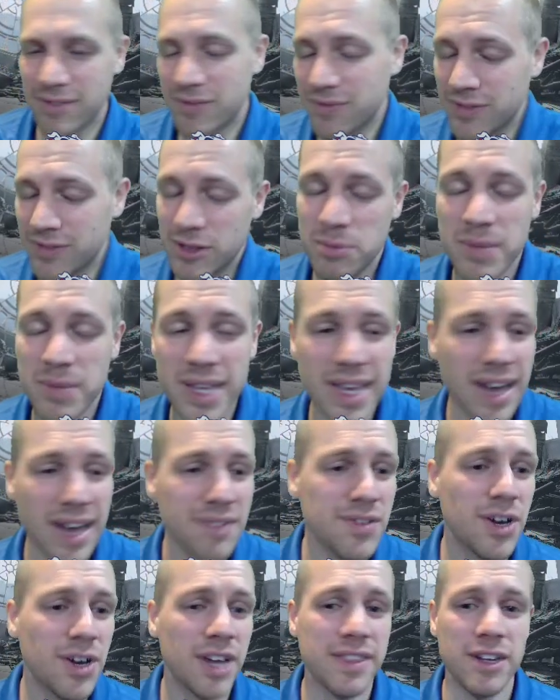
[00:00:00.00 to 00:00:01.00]
to me,
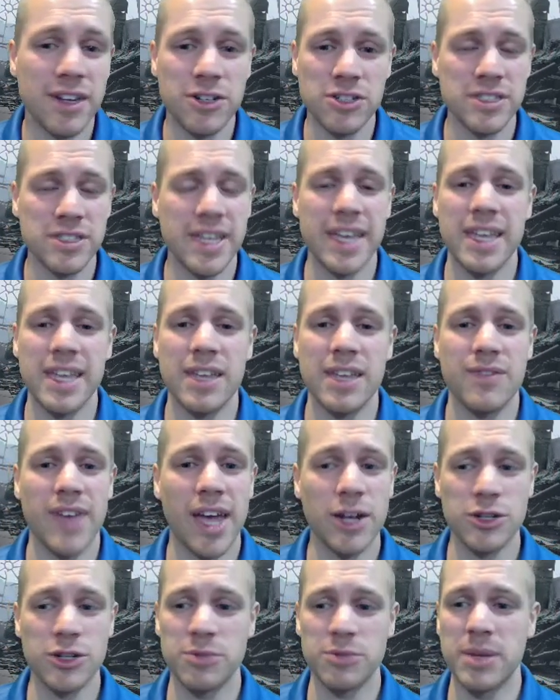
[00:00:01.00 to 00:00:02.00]
I feel like they're just taking
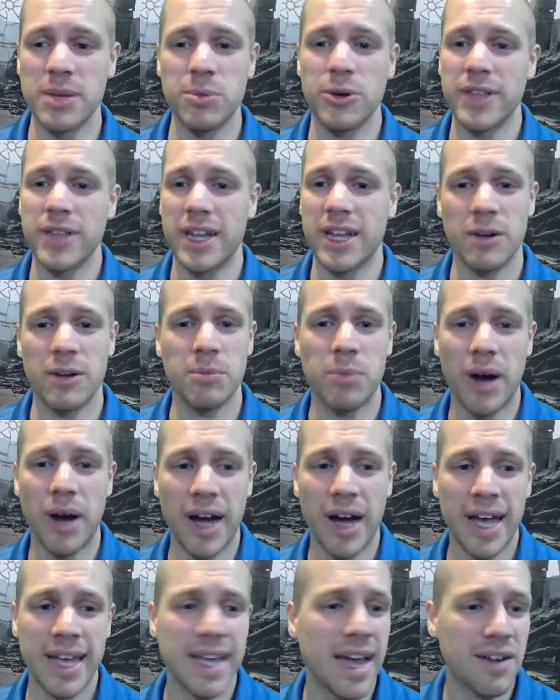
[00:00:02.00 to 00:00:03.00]
advantage of people that are
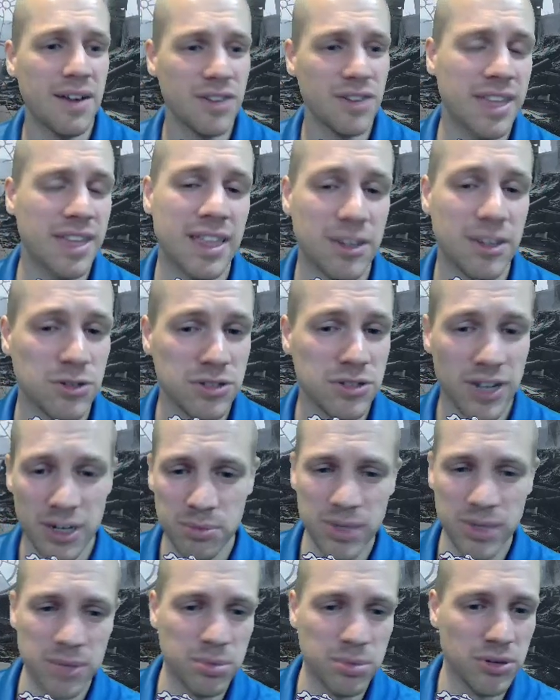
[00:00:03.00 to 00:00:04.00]
buying everything. There's a lot
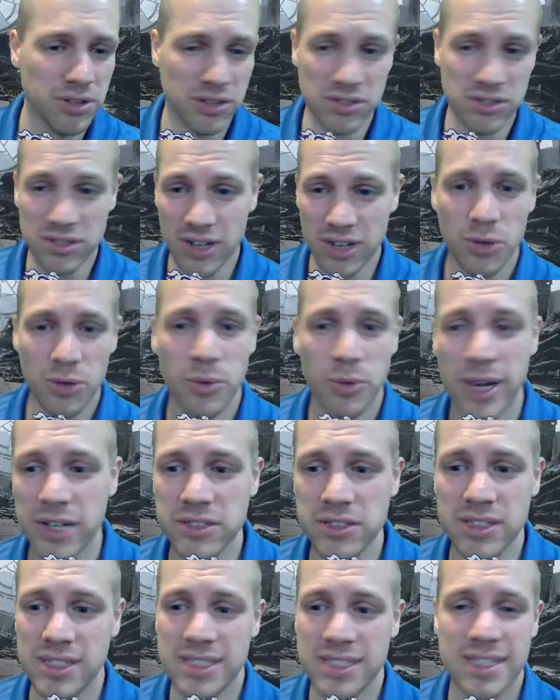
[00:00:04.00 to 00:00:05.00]
of
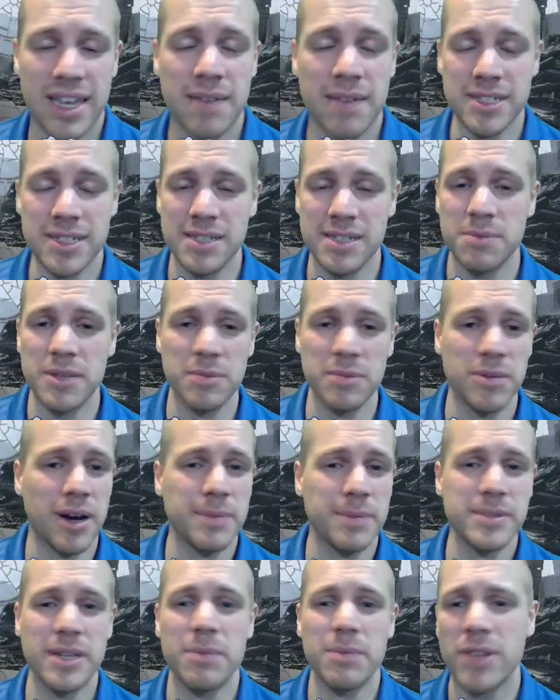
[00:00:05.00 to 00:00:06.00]
whales in this game that something
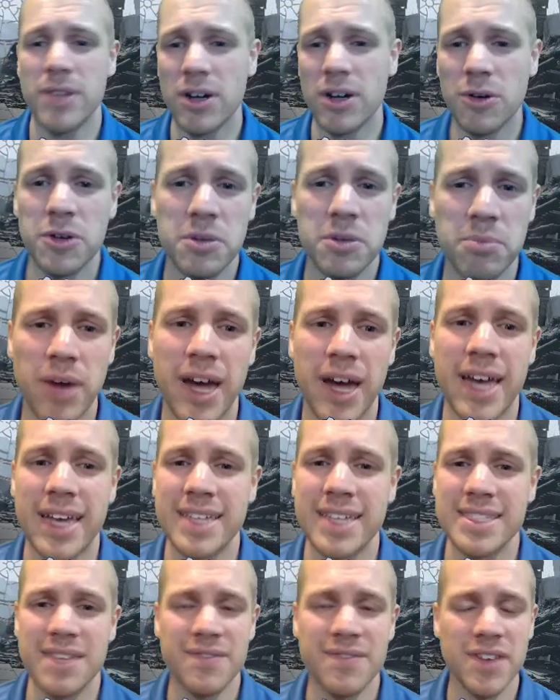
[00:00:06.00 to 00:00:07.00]
pops up, they're going to buy it
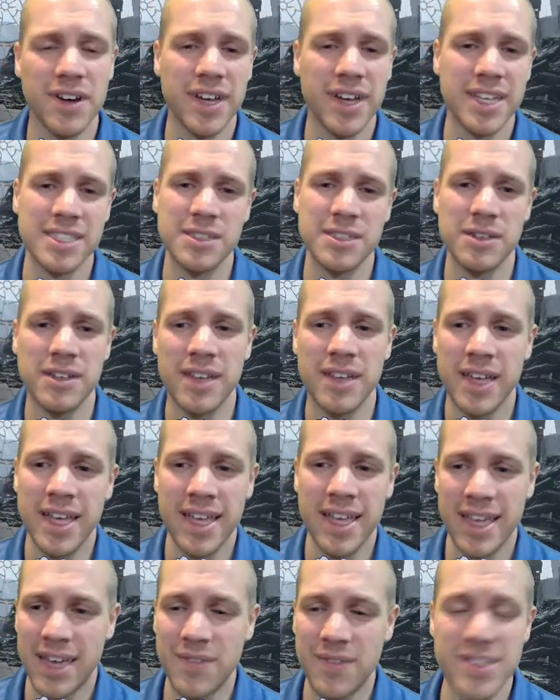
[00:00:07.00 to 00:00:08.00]
because they feel like if
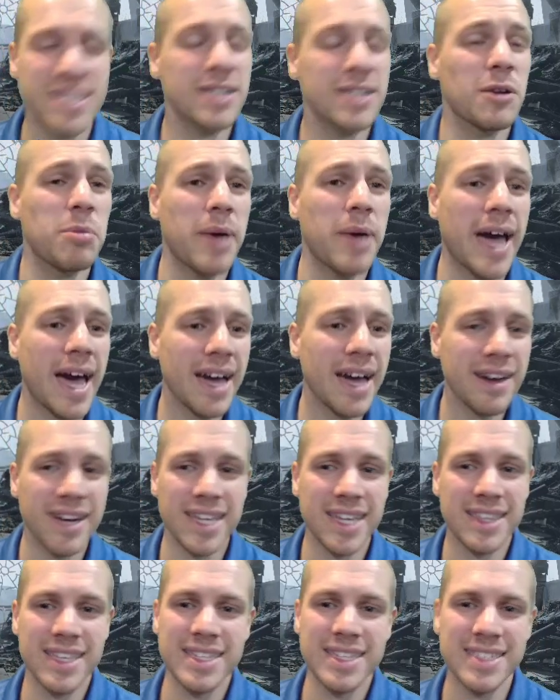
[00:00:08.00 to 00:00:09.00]
it's in a pack
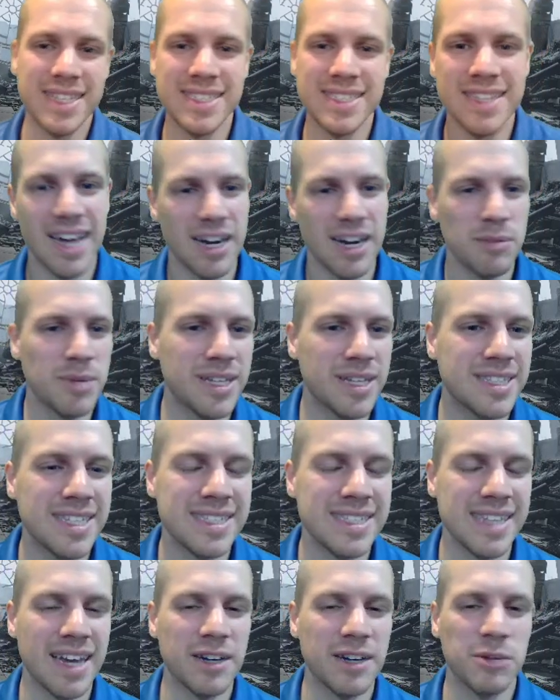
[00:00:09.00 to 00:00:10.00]
like this, it's got to be a
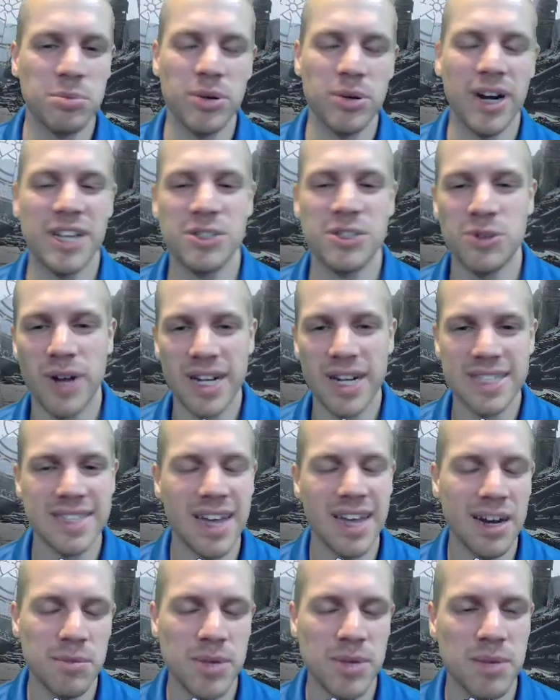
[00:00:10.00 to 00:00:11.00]
discounted price, right?
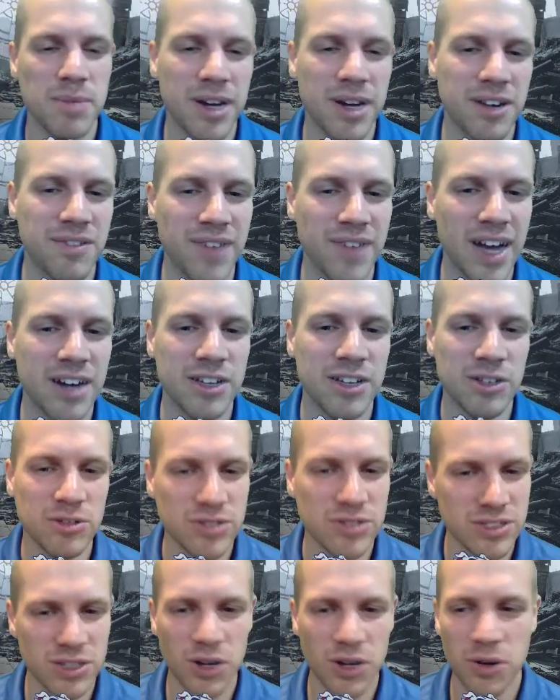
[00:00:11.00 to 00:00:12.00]
It's got to be a better
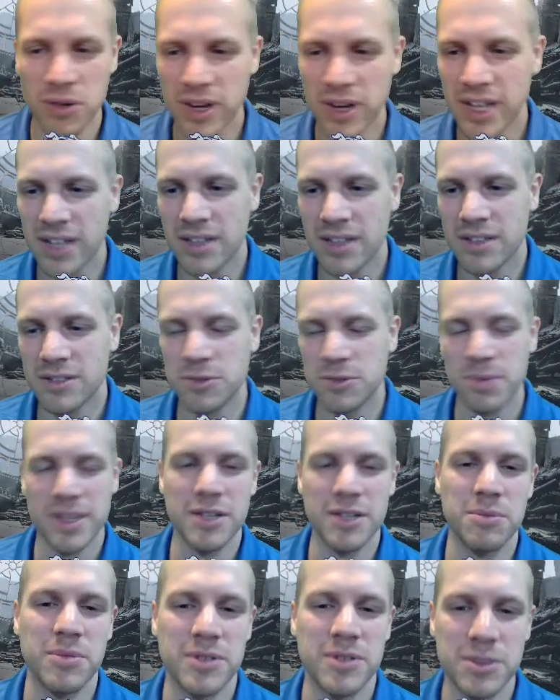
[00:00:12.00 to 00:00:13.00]
value. So
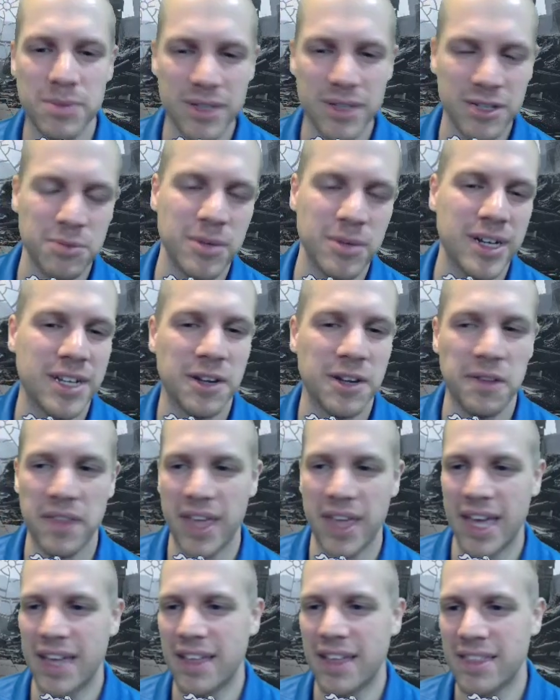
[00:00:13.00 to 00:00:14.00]
spend their money
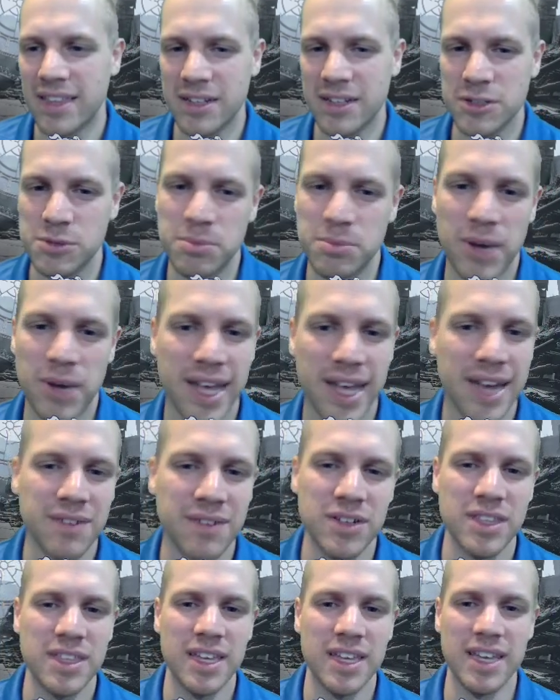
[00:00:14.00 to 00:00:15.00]
on that, and they just buy
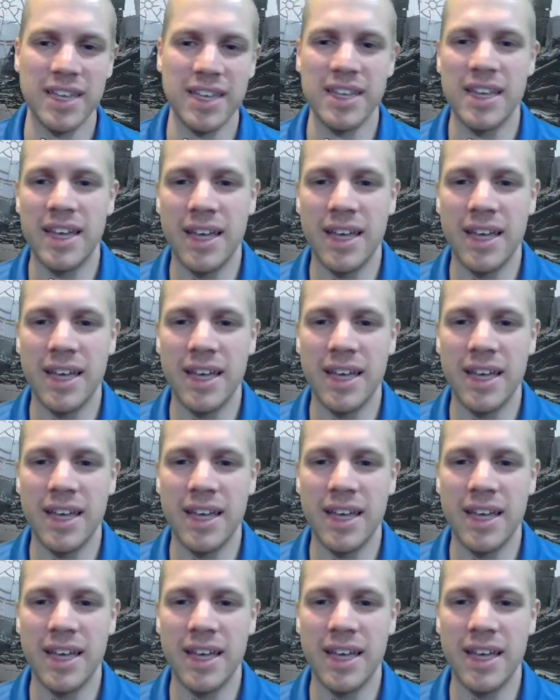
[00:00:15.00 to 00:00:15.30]
everything.